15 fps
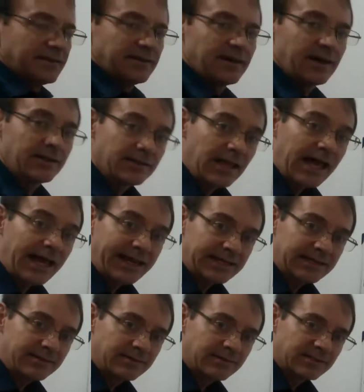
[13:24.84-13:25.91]
a
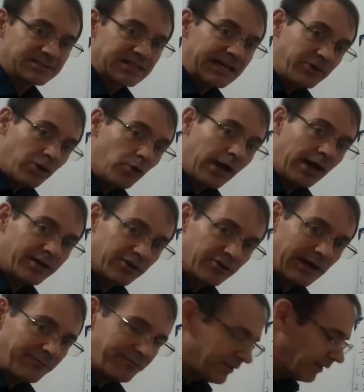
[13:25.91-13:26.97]
line, because I know how to
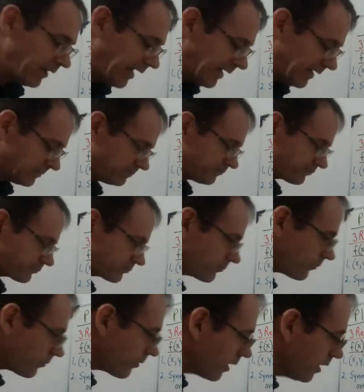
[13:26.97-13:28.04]
graph a line.
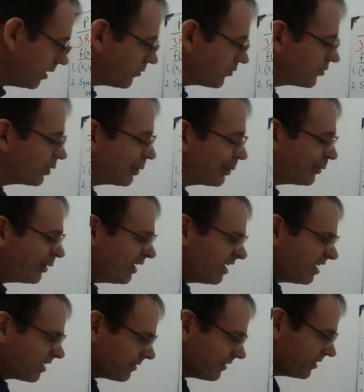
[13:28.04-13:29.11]
So
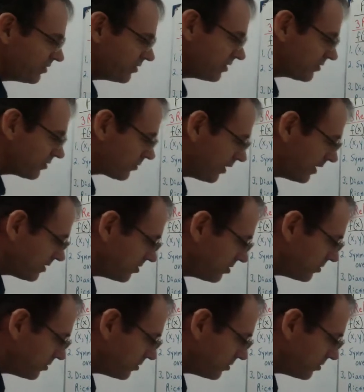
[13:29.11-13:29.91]
this is going to